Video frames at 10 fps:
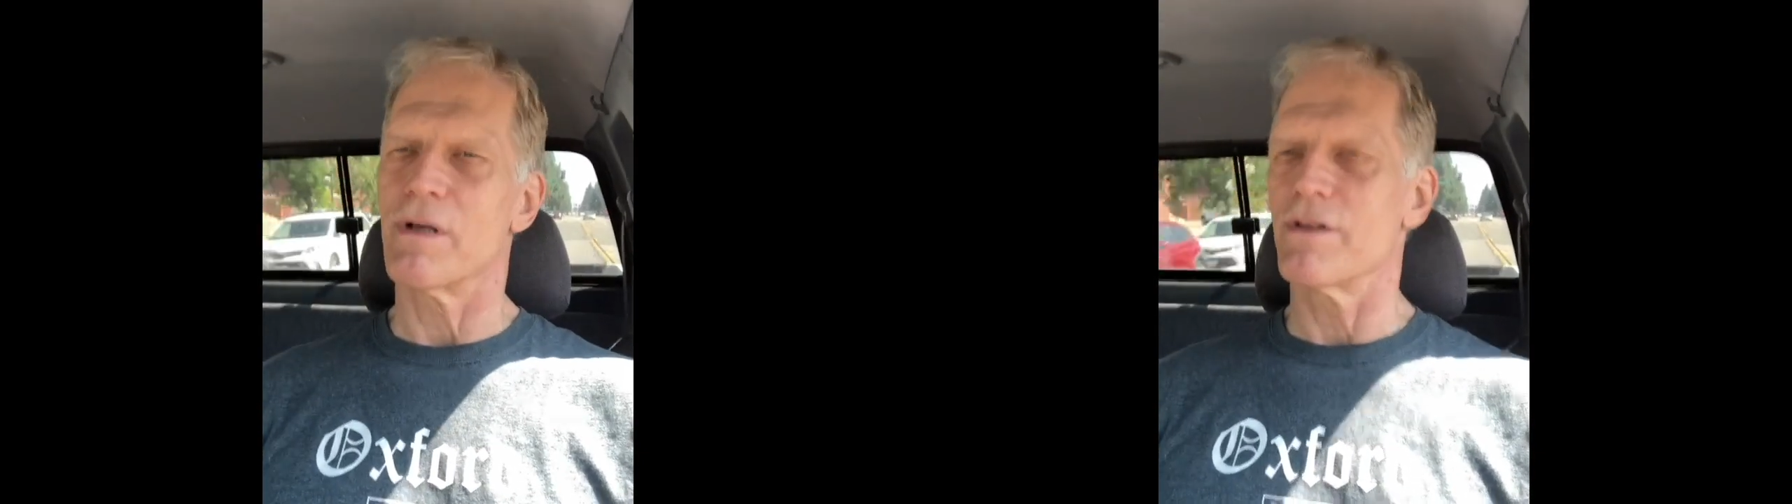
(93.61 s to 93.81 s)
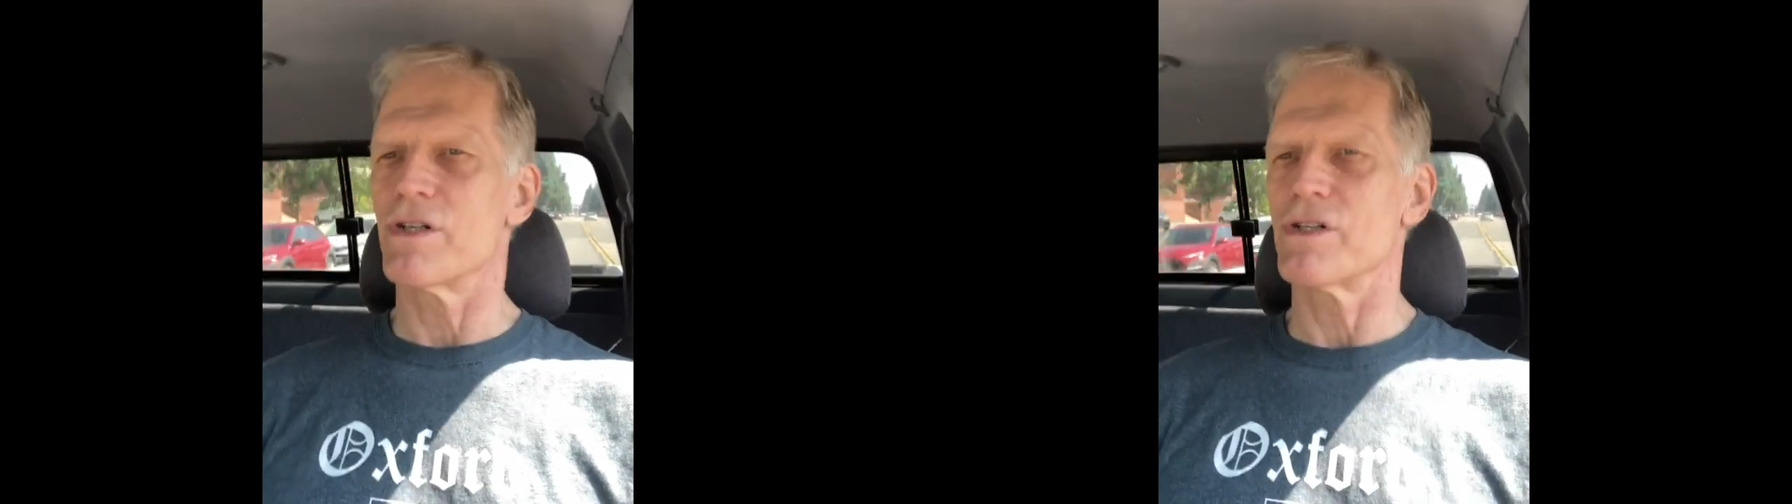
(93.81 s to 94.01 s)

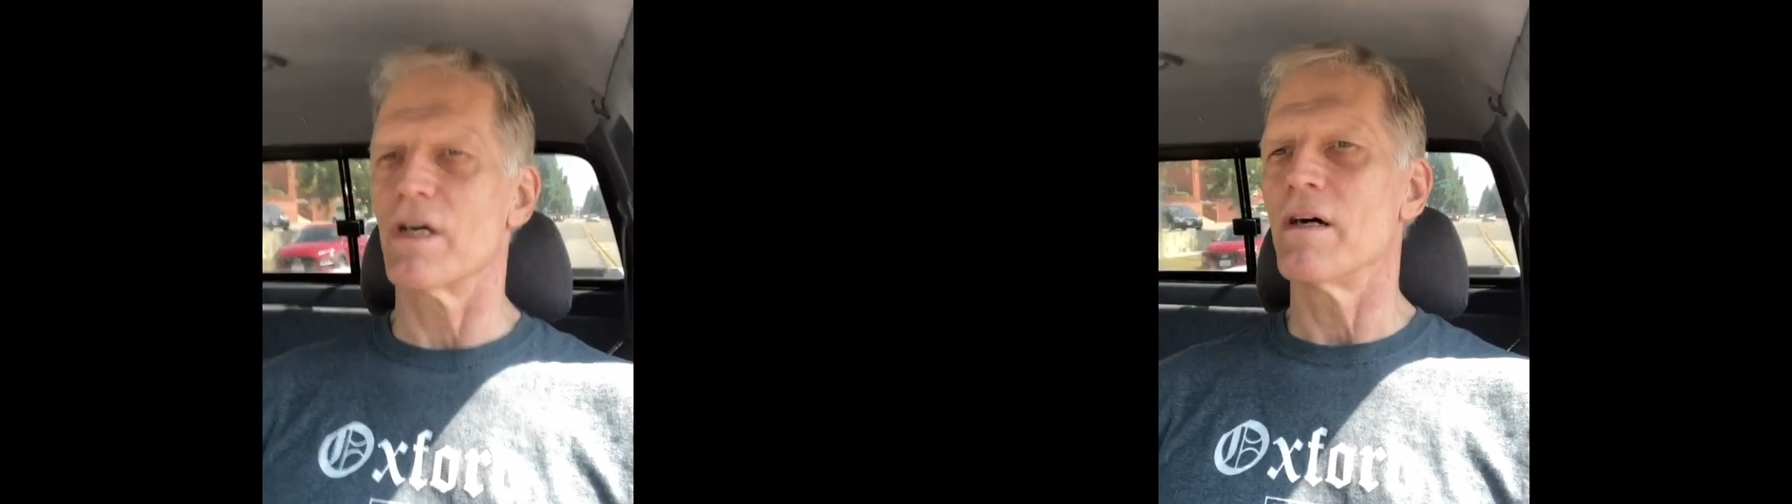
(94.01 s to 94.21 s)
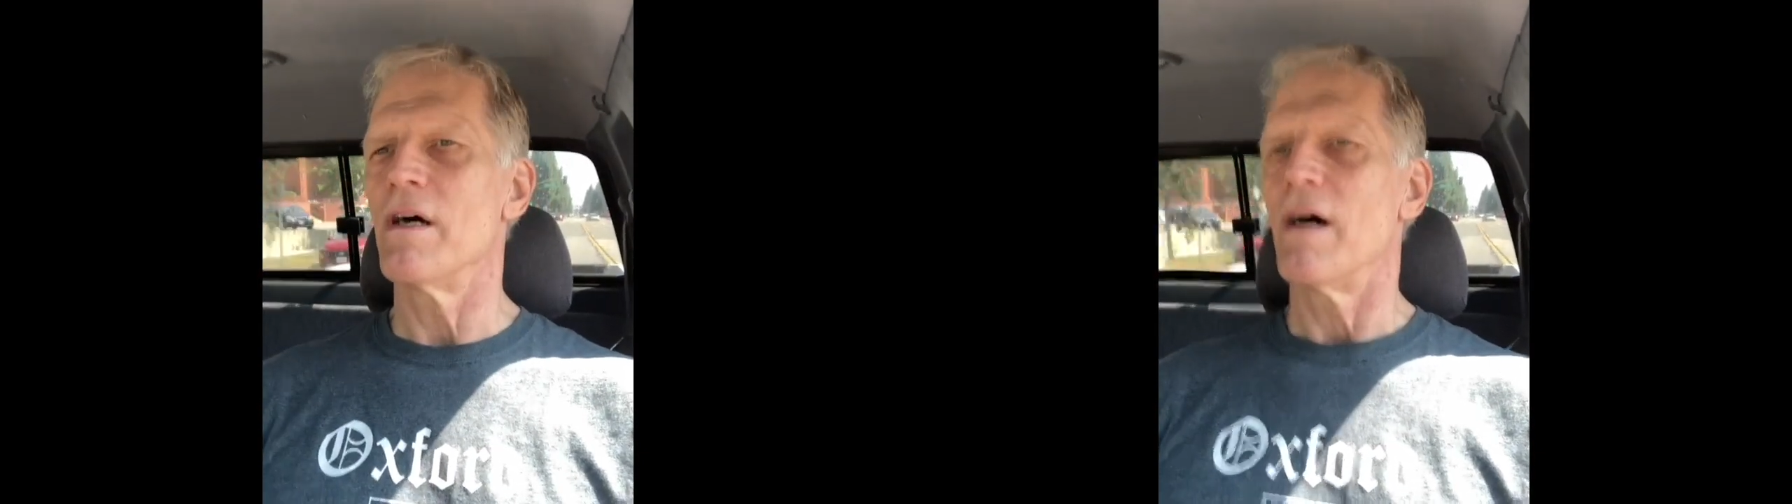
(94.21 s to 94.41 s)
Now, this is
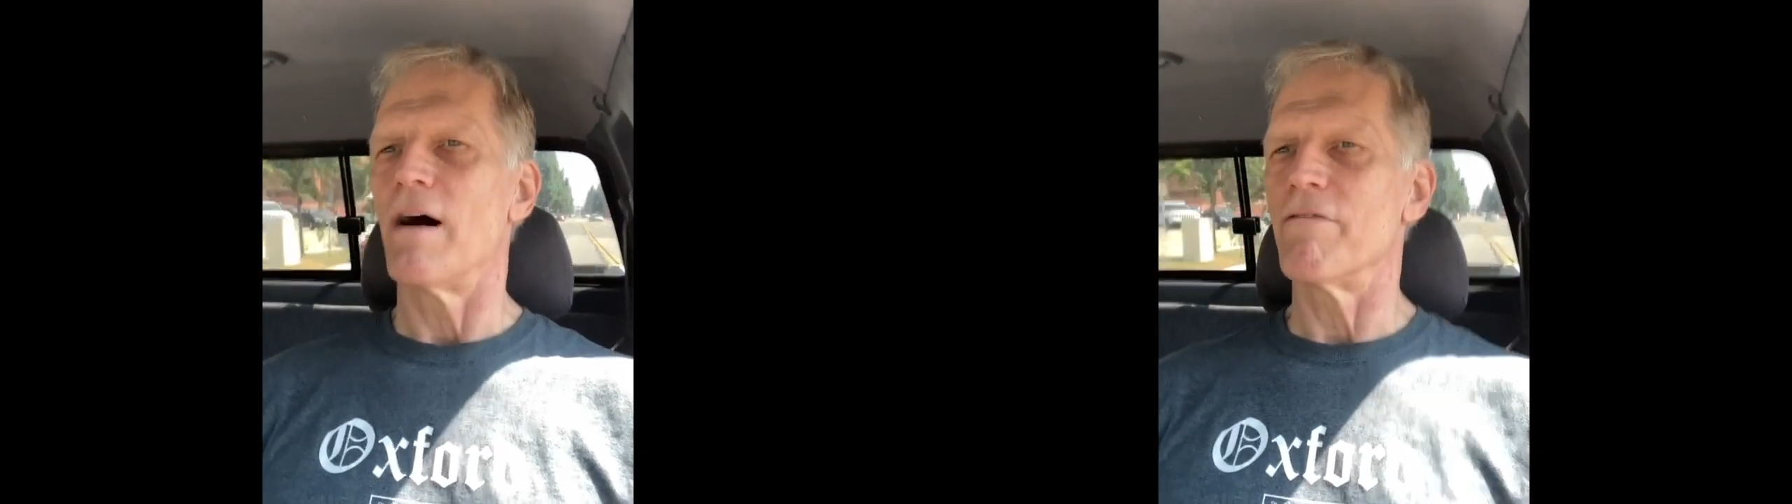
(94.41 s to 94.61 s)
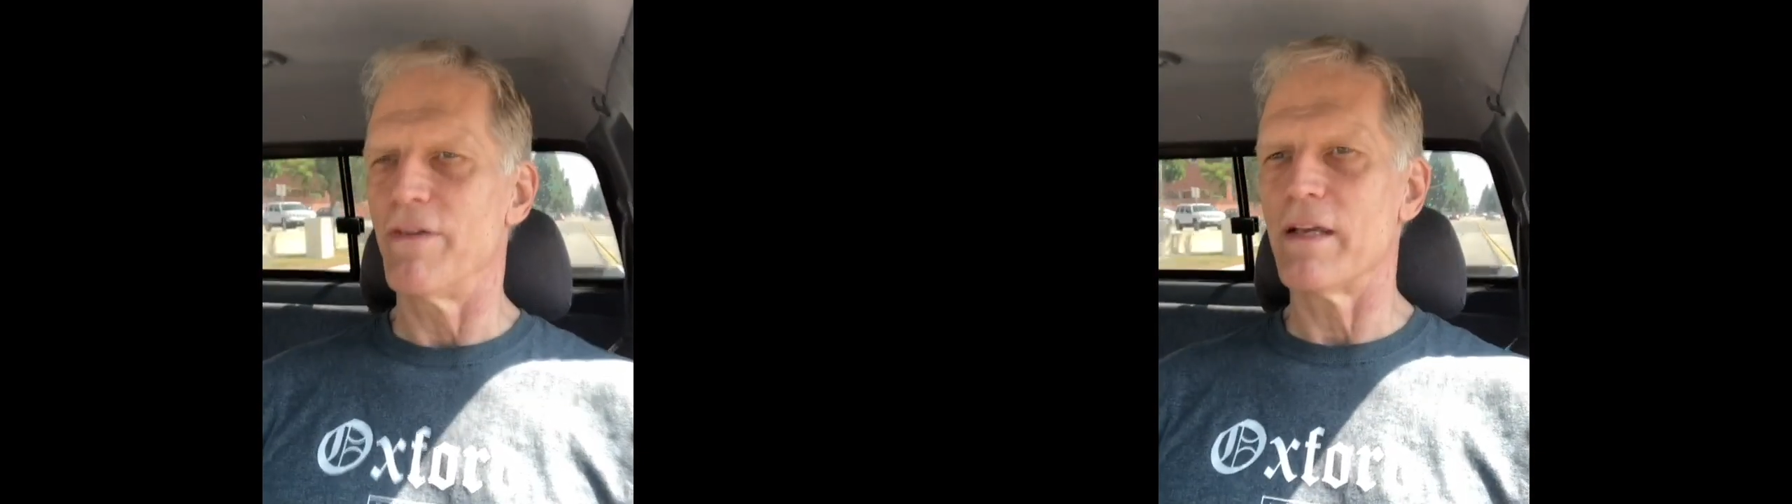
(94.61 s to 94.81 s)
a
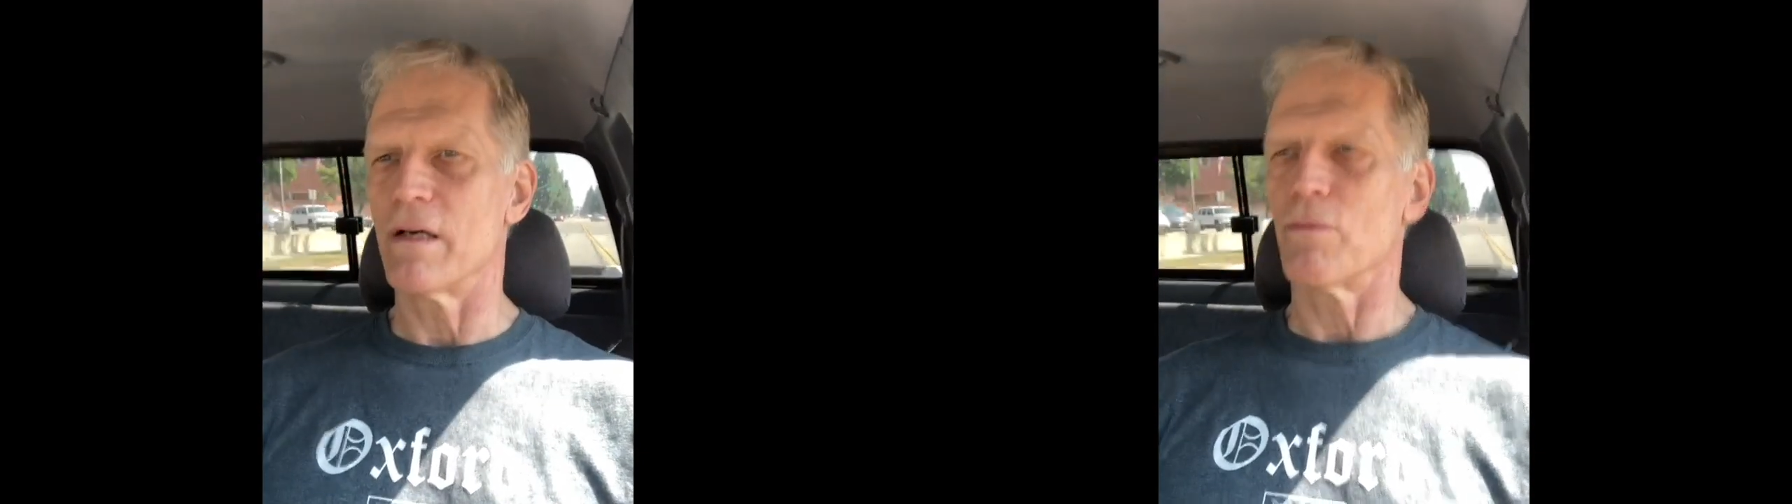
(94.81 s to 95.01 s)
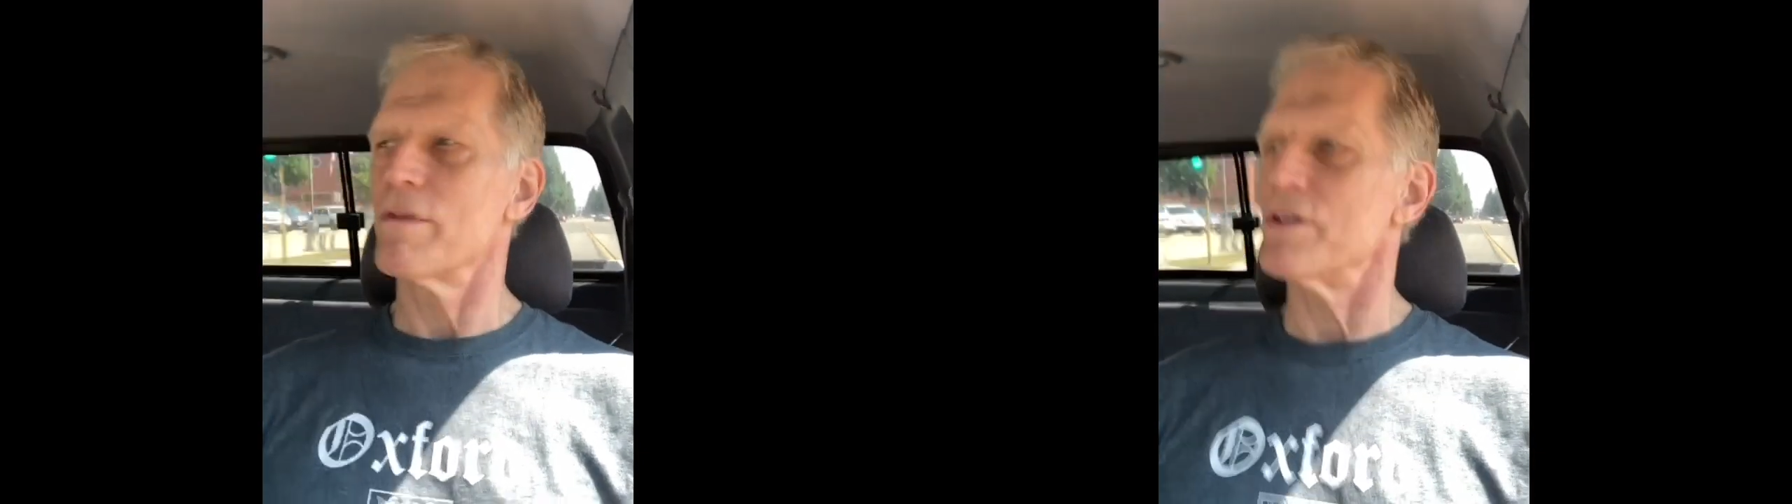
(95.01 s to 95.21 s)
vegan with